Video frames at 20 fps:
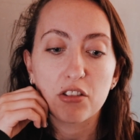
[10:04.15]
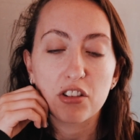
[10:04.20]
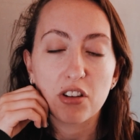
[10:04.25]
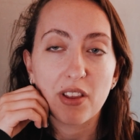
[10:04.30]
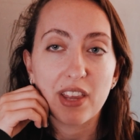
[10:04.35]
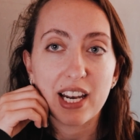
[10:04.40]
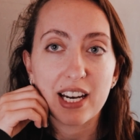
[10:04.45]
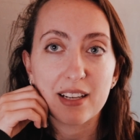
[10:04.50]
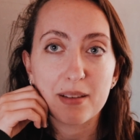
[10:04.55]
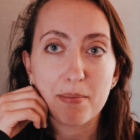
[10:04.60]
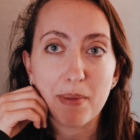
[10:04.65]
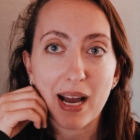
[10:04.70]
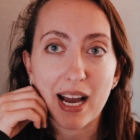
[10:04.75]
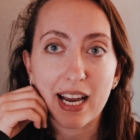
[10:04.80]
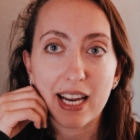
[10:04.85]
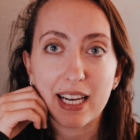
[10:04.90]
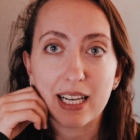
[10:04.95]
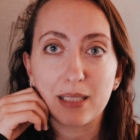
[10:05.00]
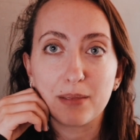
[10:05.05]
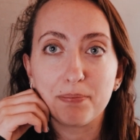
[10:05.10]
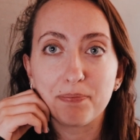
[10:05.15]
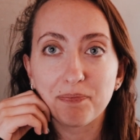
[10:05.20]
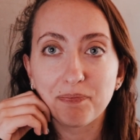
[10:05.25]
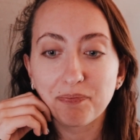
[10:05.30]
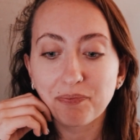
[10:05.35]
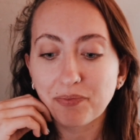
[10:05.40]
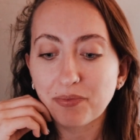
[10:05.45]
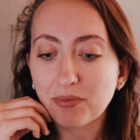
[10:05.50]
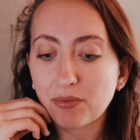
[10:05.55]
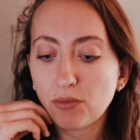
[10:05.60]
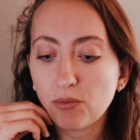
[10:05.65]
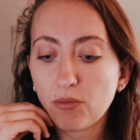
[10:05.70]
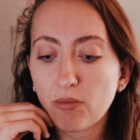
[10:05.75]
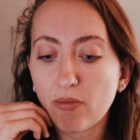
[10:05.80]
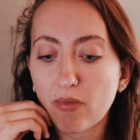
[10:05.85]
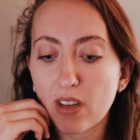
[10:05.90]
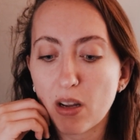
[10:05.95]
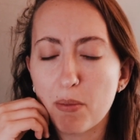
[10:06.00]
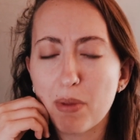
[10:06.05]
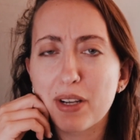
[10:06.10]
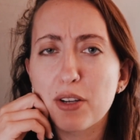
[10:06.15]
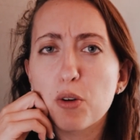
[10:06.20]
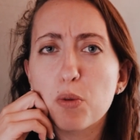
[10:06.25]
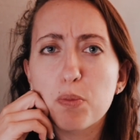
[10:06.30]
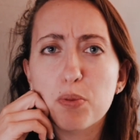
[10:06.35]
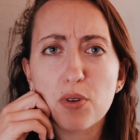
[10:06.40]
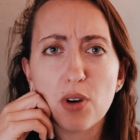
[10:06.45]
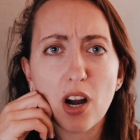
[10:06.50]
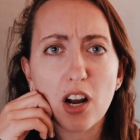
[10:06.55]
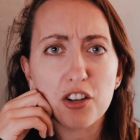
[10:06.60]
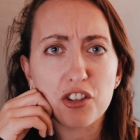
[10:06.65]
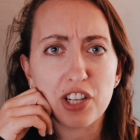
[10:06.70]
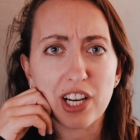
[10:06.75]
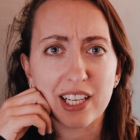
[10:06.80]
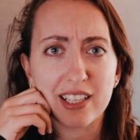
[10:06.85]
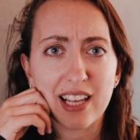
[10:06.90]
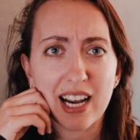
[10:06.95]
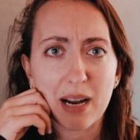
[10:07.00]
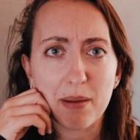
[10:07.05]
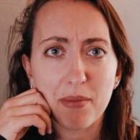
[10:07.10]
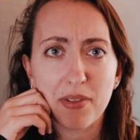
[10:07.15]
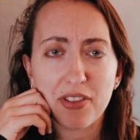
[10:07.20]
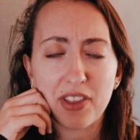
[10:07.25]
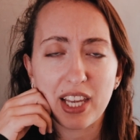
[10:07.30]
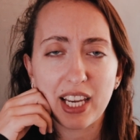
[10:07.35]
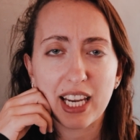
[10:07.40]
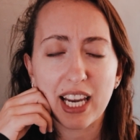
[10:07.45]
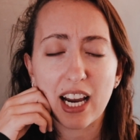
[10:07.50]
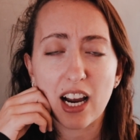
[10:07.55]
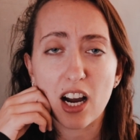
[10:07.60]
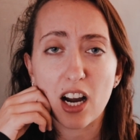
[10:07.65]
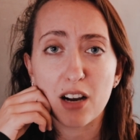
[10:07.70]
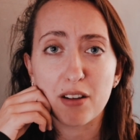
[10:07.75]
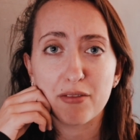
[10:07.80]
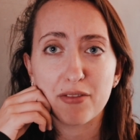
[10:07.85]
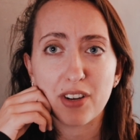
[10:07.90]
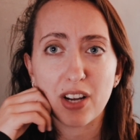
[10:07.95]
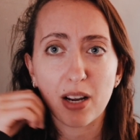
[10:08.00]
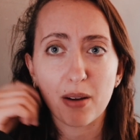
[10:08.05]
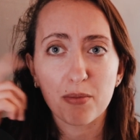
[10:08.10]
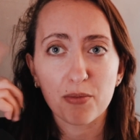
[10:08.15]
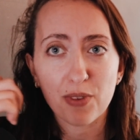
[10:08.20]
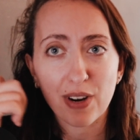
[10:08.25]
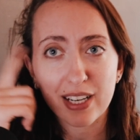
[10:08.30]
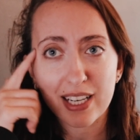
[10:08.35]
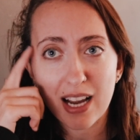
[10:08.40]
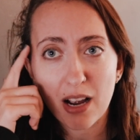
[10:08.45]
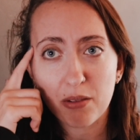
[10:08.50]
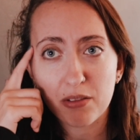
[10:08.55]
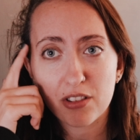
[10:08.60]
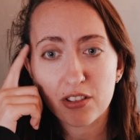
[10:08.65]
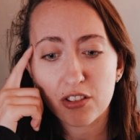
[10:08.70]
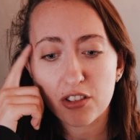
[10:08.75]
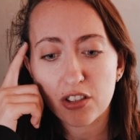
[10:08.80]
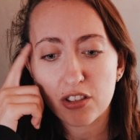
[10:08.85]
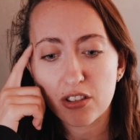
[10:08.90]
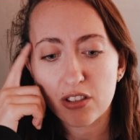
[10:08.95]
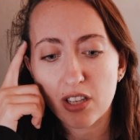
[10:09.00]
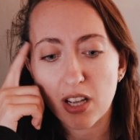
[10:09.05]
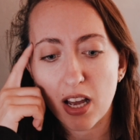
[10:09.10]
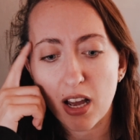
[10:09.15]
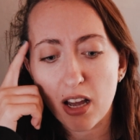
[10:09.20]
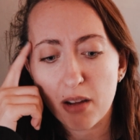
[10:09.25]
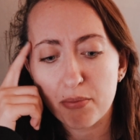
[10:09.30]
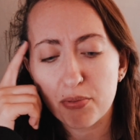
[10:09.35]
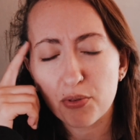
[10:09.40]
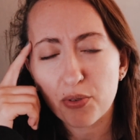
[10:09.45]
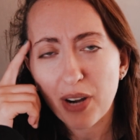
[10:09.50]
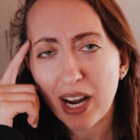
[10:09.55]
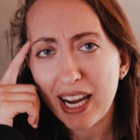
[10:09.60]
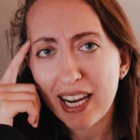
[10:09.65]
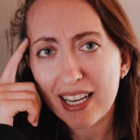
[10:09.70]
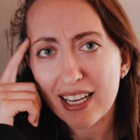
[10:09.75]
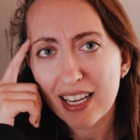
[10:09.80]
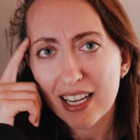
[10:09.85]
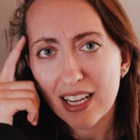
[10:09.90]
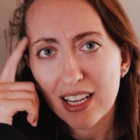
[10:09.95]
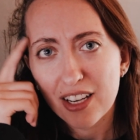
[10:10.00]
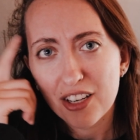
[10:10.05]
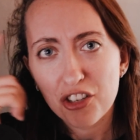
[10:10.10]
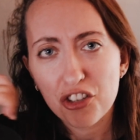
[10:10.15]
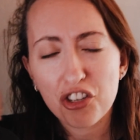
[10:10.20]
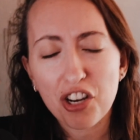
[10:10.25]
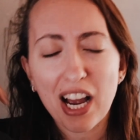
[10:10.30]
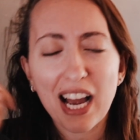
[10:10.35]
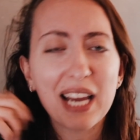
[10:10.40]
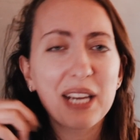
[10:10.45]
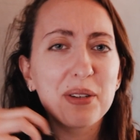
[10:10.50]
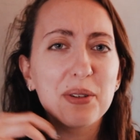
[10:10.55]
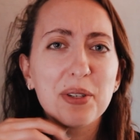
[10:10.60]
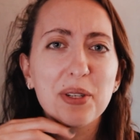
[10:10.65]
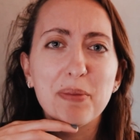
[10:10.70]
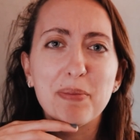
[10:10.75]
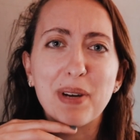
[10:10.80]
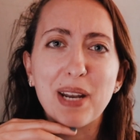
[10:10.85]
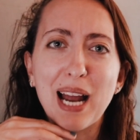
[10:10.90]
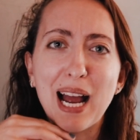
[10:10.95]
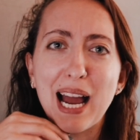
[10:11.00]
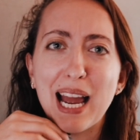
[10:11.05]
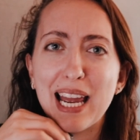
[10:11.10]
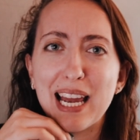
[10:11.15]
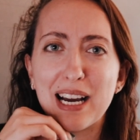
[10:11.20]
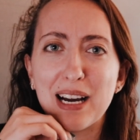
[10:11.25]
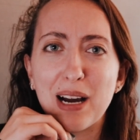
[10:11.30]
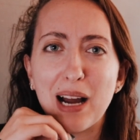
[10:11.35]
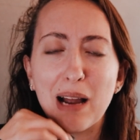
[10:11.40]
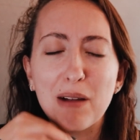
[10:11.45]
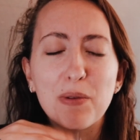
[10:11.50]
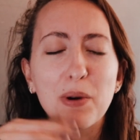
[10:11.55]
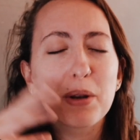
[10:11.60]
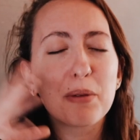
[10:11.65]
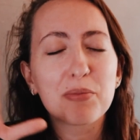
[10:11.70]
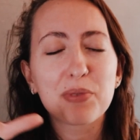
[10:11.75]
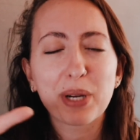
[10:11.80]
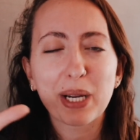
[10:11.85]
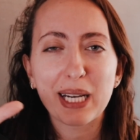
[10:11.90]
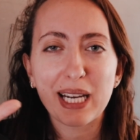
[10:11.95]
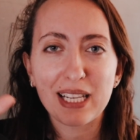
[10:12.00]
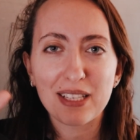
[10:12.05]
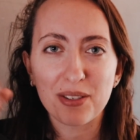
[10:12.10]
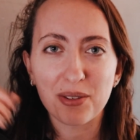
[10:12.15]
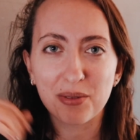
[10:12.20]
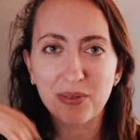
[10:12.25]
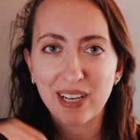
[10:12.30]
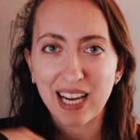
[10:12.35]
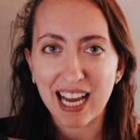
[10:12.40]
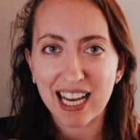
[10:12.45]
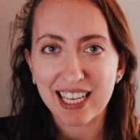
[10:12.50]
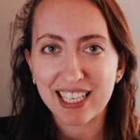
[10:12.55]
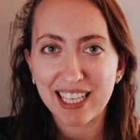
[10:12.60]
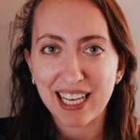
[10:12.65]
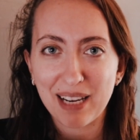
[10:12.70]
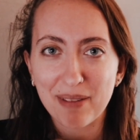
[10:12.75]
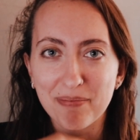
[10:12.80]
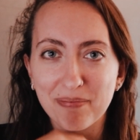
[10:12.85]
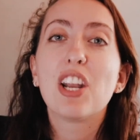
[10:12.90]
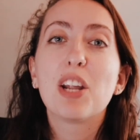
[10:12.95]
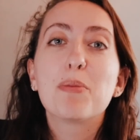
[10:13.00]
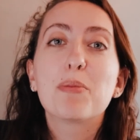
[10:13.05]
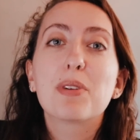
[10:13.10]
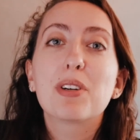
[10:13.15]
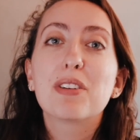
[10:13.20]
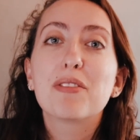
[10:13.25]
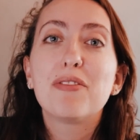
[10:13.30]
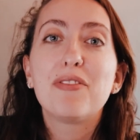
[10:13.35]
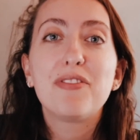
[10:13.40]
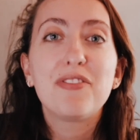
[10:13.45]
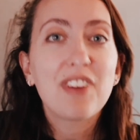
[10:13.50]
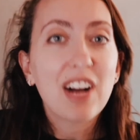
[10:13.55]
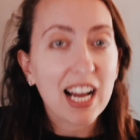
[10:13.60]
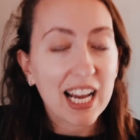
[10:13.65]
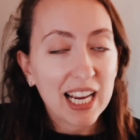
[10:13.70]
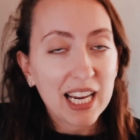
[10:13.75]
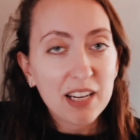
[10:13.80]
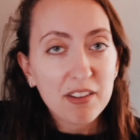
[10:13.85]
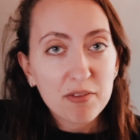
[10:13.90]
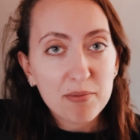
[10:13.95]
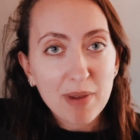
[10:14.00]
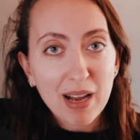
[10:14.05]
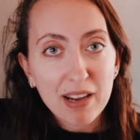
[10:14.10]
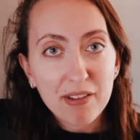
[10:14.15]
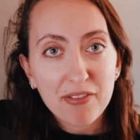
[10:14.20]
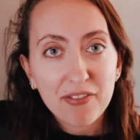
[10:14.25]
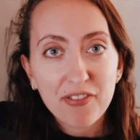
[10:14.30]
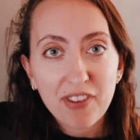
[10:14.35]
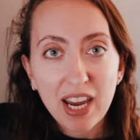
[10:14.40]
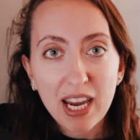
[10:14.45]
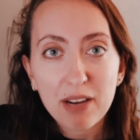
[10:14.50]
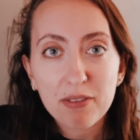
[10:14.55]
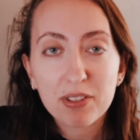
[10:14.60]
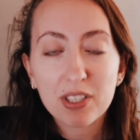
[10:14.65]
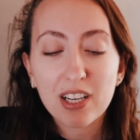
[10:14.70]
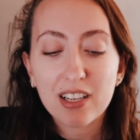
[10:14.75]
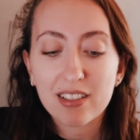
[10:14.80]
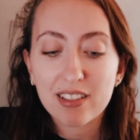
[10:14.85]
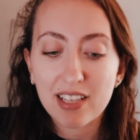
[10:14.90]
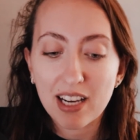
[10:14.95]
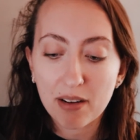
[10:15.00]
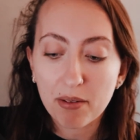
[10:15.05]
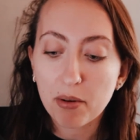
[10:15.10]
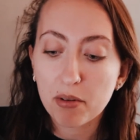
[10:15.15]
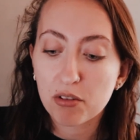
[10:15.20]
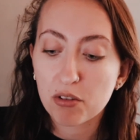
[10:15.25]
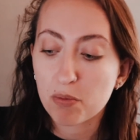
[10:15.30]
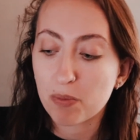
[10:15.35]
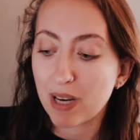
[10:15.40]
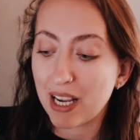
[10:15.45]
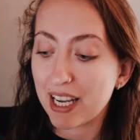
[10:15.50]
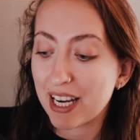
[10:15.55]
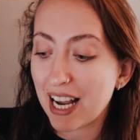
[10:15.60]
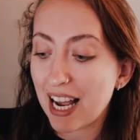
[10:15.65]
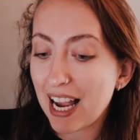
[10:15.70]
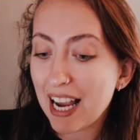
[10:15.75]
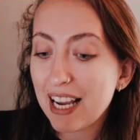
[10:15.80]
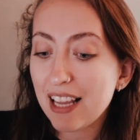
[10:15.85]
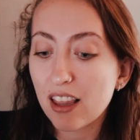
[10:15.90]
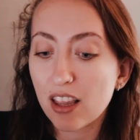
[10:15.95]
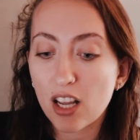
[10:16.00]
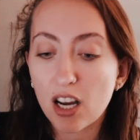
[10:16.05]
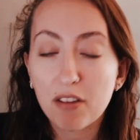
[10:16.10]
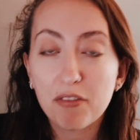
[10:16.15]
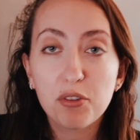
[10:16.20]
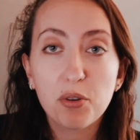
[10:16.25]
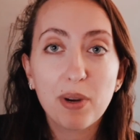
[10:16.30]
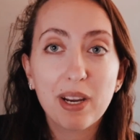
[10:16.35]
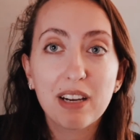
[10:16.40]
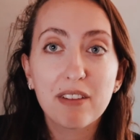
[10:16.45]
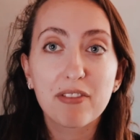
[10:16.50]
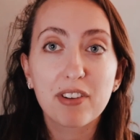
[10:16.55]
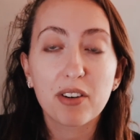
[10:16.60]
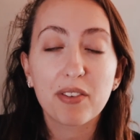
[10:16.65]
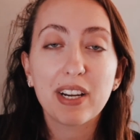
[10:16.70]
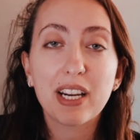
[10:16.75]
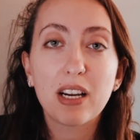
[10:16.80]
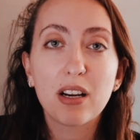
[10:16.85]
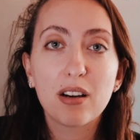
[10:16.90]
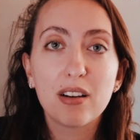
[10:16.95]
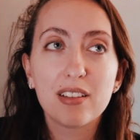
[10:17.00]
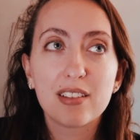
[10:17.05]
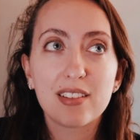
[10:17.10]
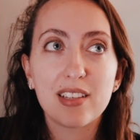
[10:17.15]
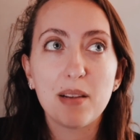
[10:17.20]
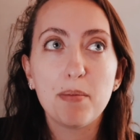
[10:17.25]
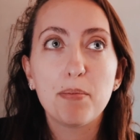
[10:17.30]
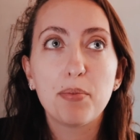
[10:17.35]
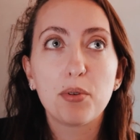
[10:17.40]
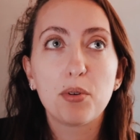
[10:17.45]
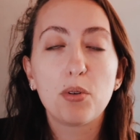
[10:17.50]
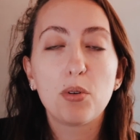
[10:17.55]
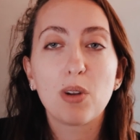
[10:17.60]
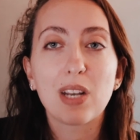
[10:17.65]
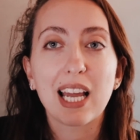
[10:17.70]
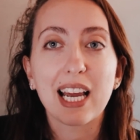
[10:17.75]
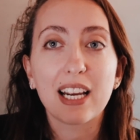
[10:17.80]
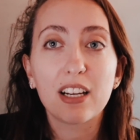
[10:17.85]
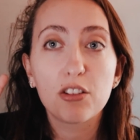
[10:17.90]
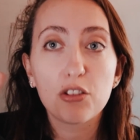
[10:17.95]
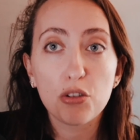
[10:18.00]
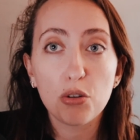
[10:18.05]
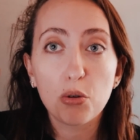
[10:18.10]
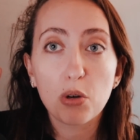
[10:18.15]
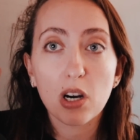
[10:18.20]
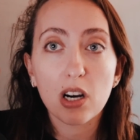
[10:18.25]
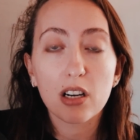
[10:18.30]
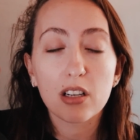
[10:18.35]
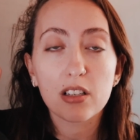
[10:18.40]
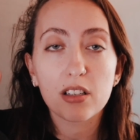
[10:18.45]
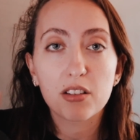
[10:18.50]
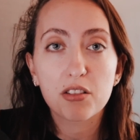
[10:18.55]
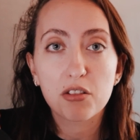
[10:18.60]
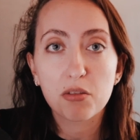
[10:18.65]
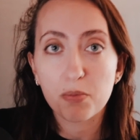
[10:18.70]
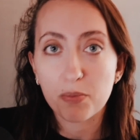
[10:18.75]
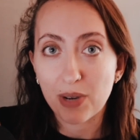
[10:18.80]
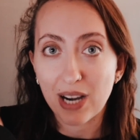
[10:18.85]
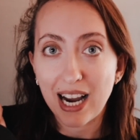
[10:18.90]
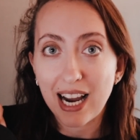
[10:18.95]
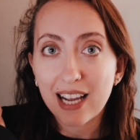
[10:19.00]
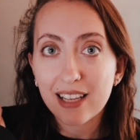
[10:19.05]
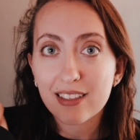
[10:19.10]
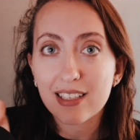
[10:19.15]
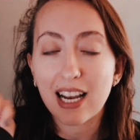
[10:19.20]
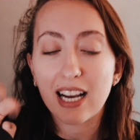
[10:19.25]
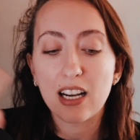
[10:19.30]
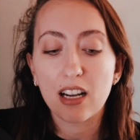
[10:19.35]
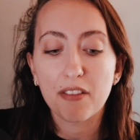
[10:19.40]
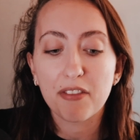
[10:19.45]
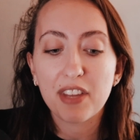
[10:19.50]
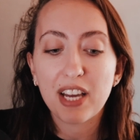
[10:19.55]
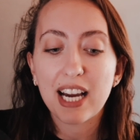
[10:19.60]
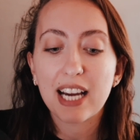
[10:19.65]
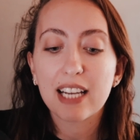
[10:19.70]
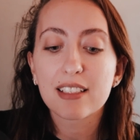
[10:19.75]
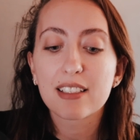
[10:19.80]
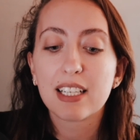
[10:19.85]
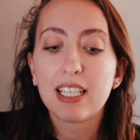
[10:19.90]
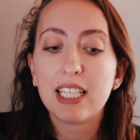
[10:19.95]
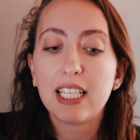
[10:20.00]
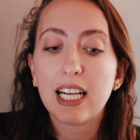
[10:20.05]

So that is my um, a little project that I'm thinking of. Um, right now it's just a, a brain child, but I, uh, I want to bring it into reality. Number five, my favorite tarot spread. I love doing very simple like two card spreads. I love that.